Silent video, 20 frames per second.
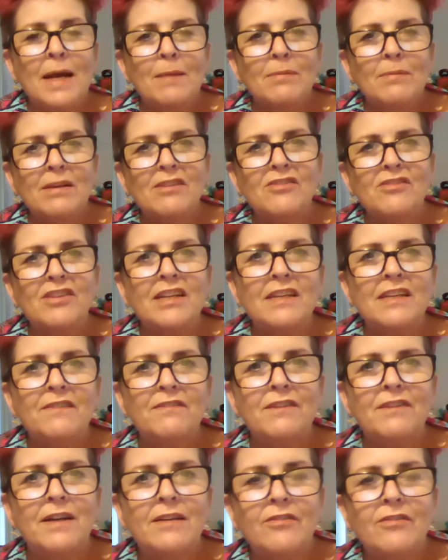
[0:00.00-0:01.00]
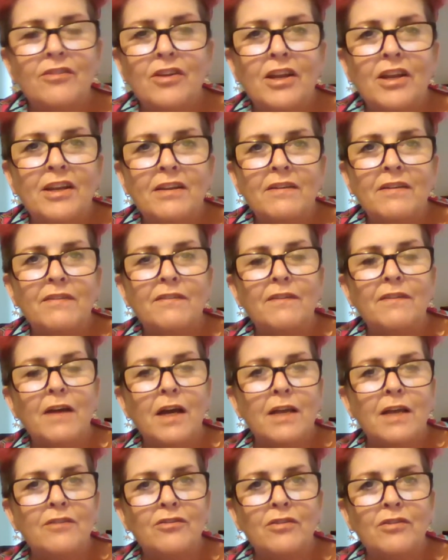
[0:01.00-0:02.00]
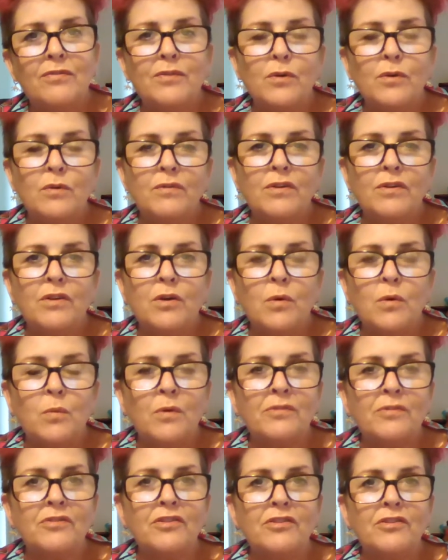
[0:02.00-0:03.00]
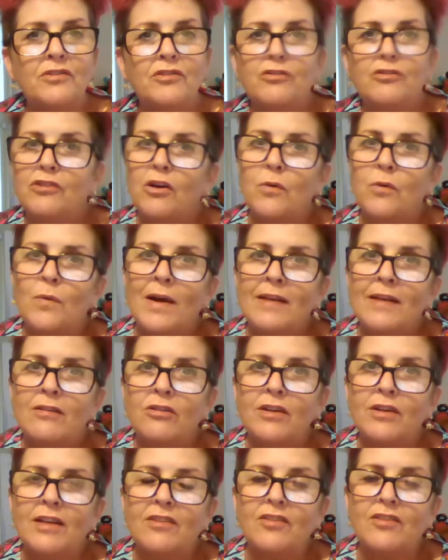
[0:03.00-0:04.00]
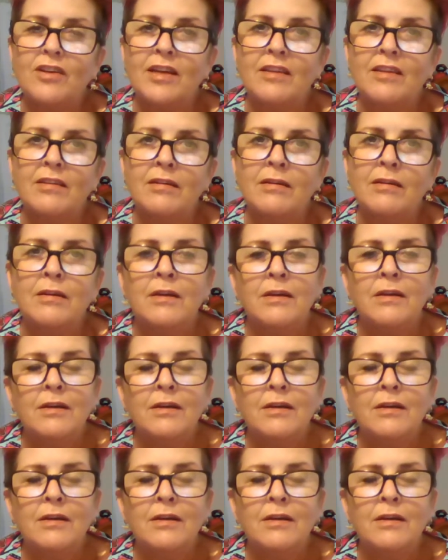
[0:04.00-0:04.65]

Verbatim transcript: Please tell your friends and if uh, there's a few of you that are wanting to sew, why not get together,